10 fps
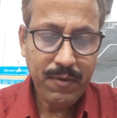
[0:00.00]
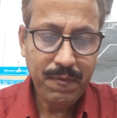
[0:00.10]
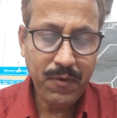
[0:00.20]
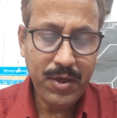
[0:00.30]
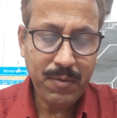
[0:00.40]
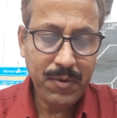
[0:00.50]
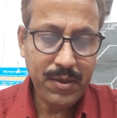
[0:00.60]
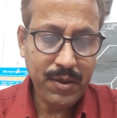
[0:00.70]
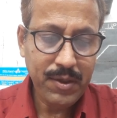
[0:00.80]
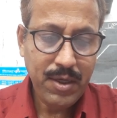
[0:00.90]
folding
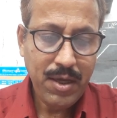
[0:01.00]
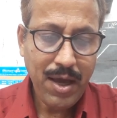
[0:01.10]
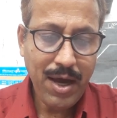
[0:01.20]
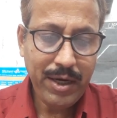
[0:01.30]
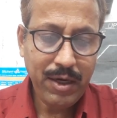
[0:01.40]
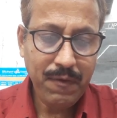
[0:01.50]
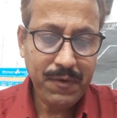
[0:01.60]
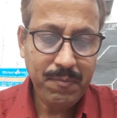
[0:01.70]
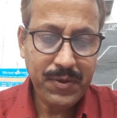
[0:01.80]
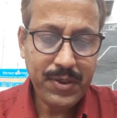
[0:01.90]
bridges, aircraft,
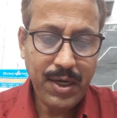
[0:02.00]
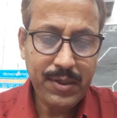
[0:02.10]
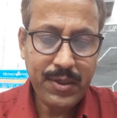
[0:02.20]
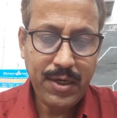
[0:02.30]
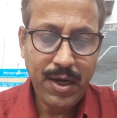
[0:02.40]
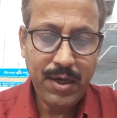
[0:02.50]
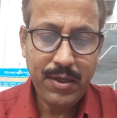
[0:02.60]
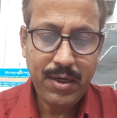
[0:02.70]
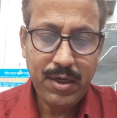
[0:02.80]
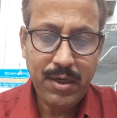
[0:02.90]
missiles and
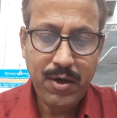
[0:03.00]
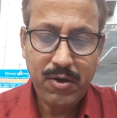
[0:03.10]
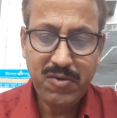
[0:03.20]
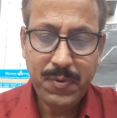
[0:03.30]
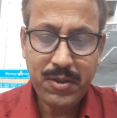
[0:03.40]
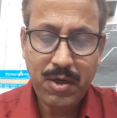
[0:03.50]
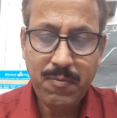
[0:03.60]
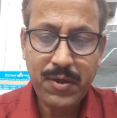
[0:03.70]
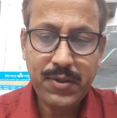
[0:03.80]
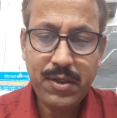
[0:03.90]
other aerospace components.